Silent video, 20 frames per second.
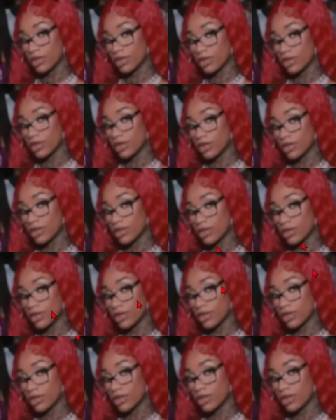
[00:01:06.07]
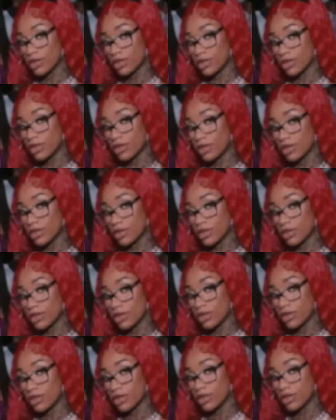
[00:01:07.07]

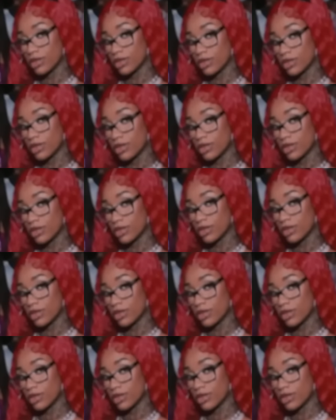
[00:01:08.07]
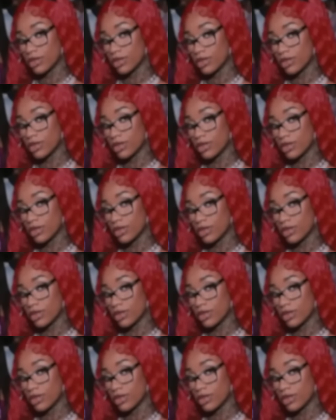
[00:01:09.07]
(not speaking)